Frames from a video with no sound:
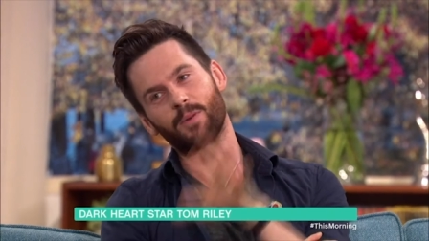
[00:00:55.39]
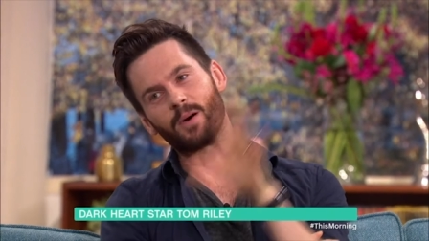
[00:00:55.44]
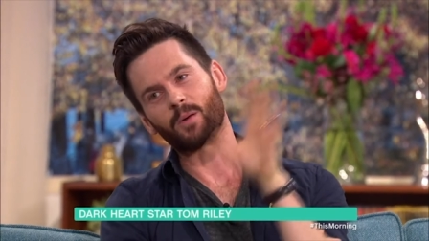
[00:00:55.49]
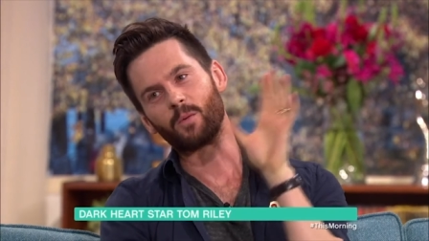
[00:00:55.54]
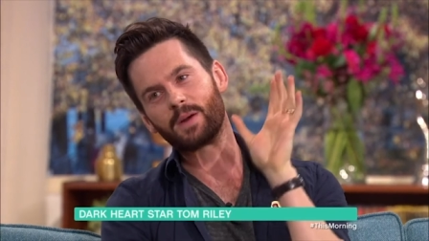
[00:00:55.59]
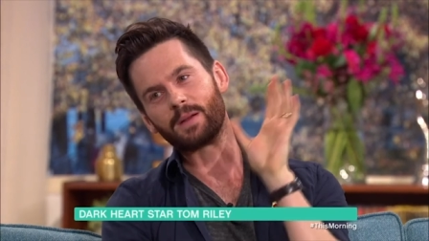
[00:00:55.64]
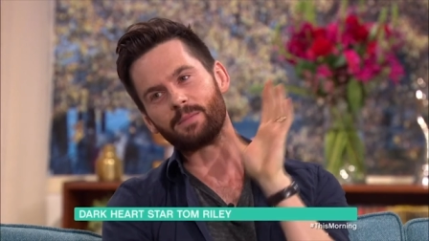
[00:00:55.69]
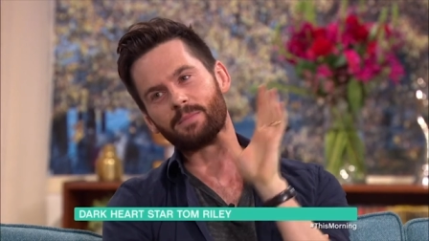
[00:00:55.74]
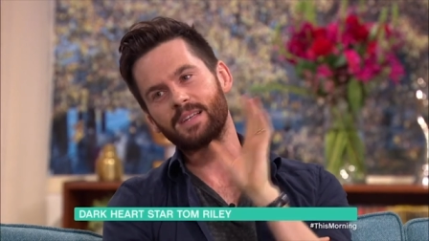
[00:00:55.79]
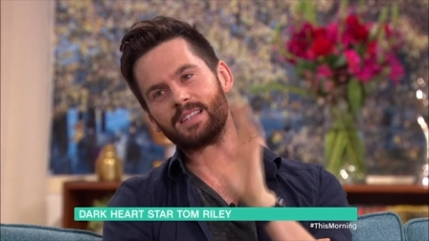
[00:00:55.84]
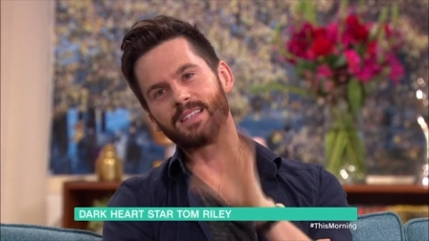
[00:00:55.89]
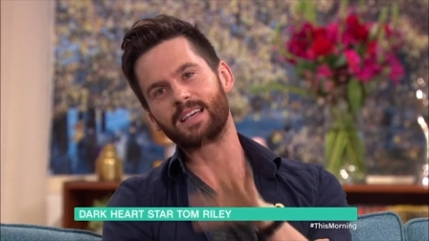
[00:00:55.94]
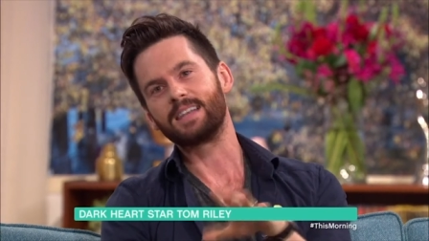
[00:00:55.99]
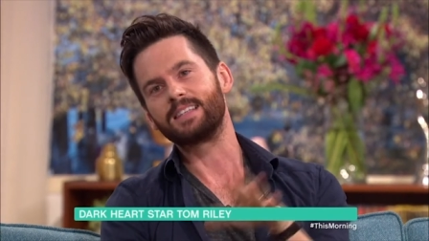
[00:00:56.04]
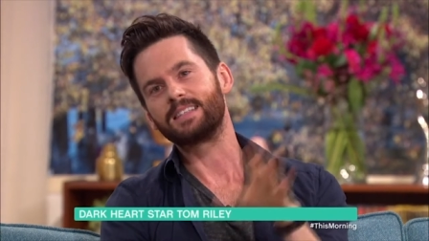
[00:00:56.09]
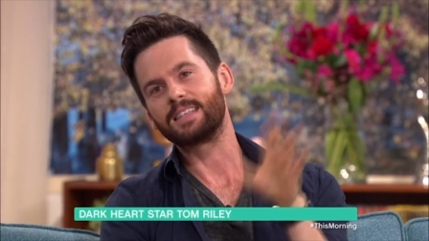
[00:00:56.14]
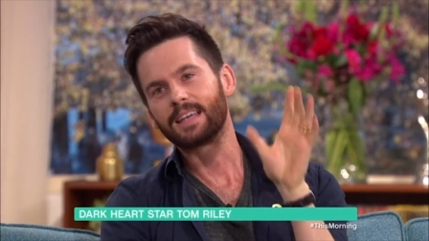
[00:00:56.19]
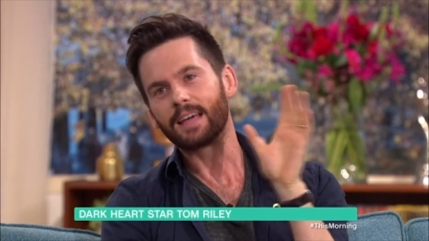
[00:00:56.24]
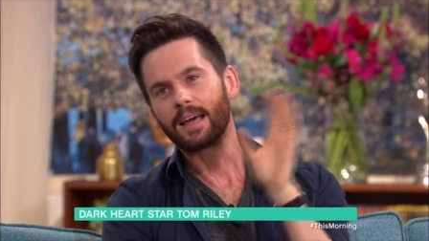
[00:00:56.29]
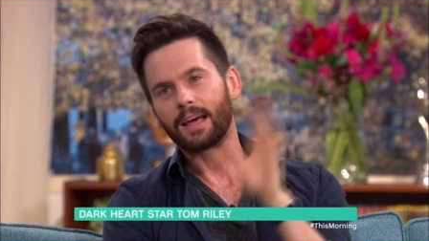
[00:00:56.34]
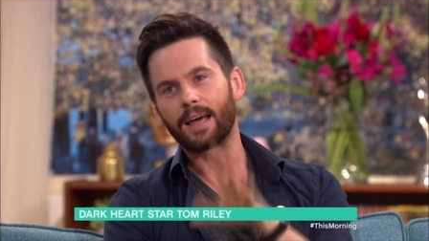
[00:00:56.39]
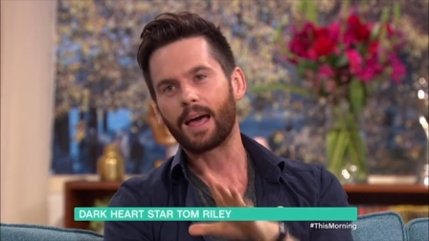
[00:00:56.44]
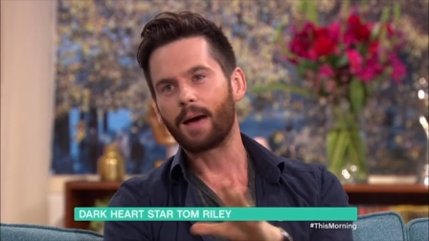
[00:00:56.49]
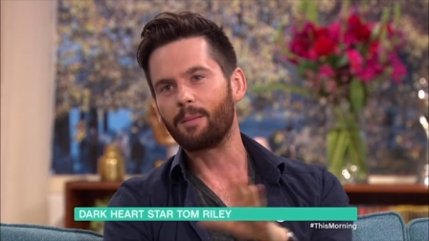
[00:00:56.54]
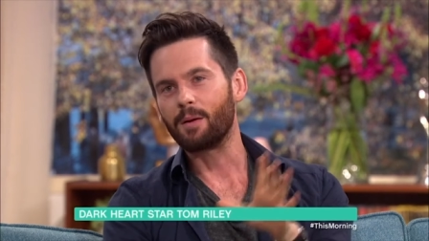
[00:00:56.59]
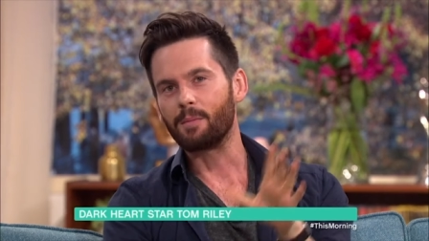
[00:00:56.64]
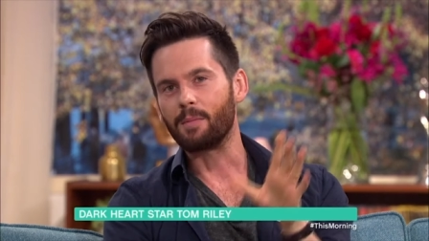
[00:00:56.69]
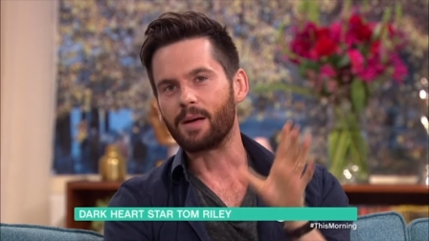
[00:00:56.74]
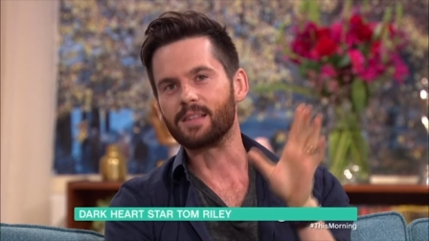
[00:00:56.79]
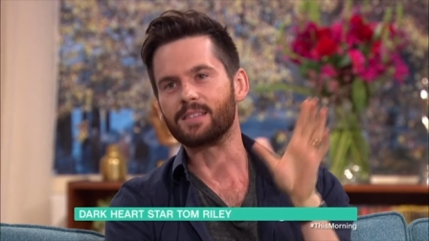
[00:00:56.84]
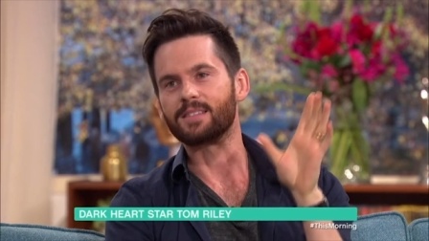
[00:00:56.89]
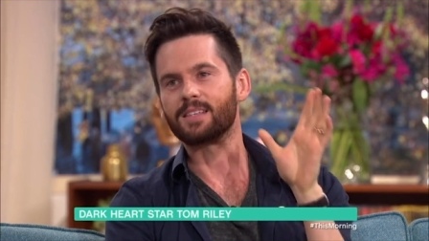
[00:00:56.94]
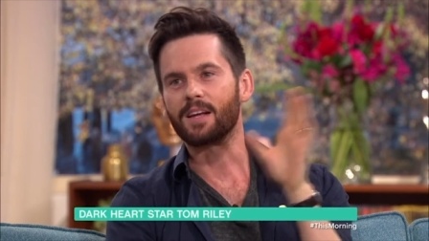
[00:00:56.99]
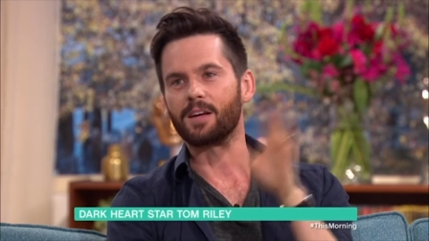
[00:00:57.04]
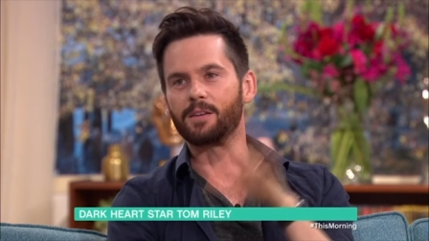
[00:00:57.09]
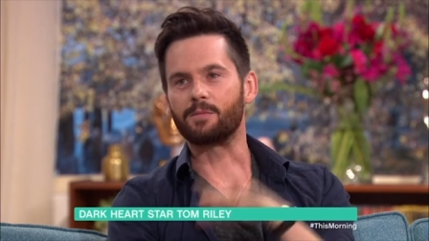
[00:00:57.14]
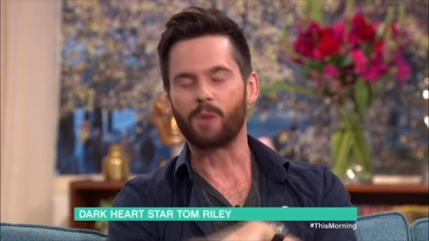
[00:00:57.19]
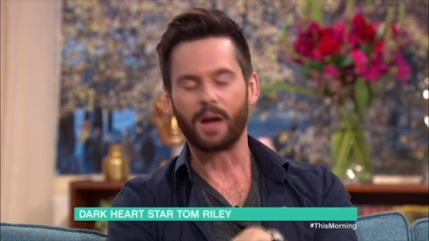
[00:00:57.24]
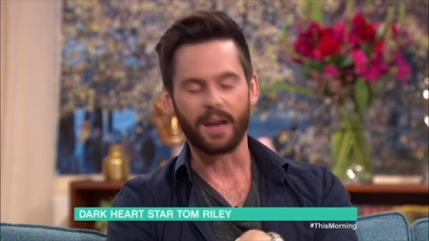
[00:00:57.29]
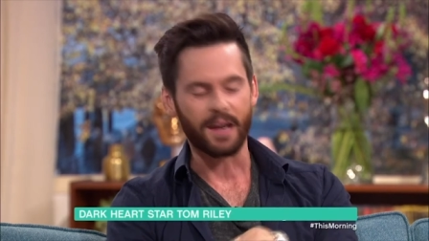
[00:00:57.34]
but we'd been dating a couple of months, and I,